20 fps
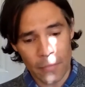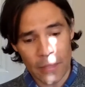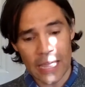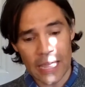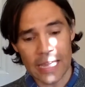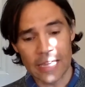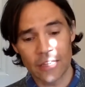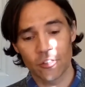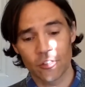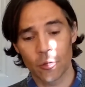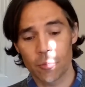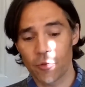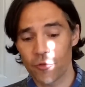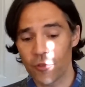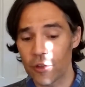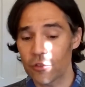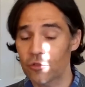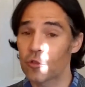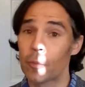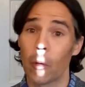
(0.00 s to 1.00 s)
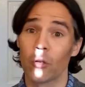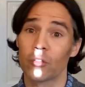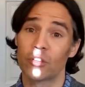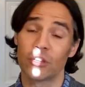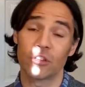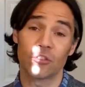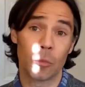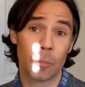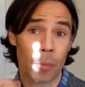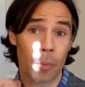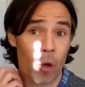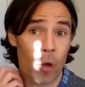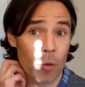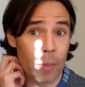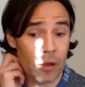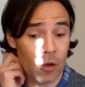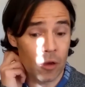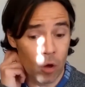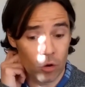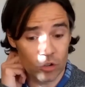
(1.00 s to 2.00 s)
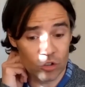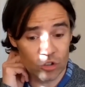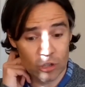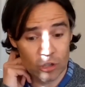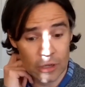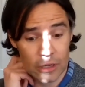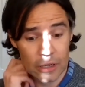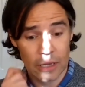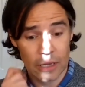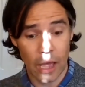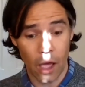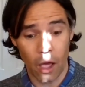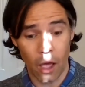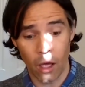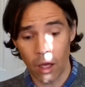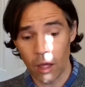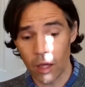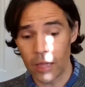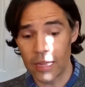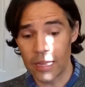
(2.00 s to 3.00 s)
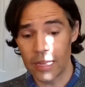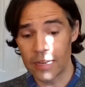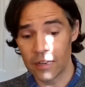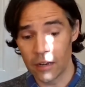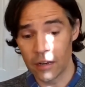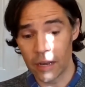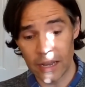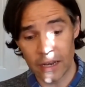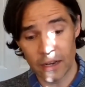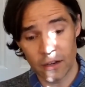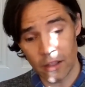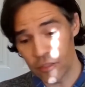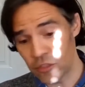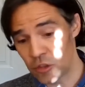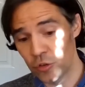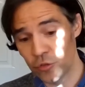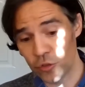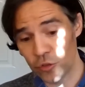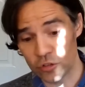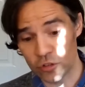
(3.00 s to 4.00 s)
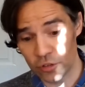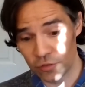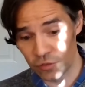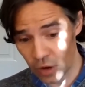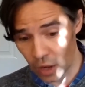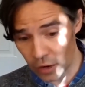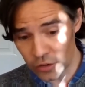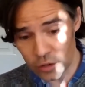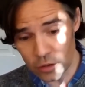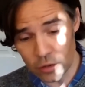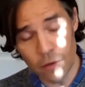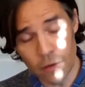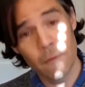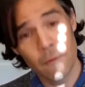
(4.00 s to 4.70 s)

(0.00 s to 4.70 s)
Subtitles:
He's a professor of politics at Birkbeck College at the University of London.